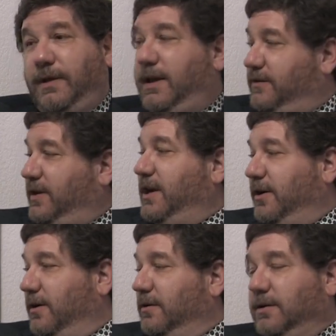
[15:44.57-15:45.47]
is
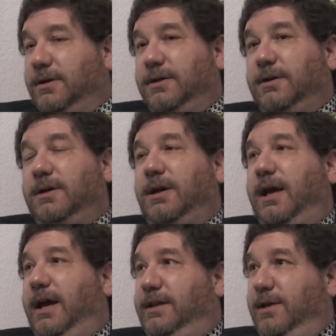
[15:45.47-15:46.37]
here.
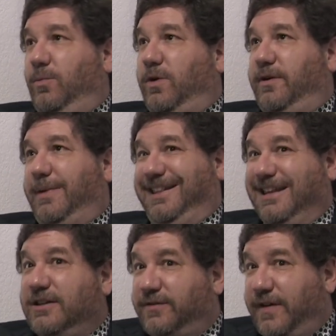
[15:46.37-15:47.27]
And then one of my
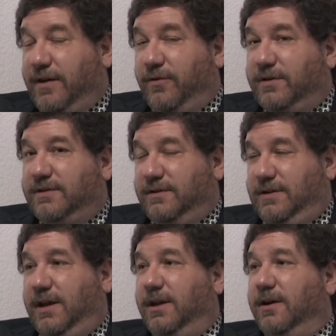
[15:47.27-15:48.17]
least favorites is
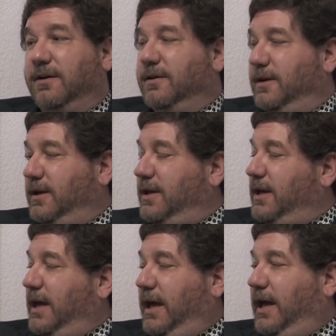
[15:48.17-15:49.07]
here.
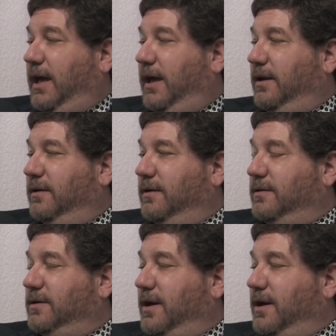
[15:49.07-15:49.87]
And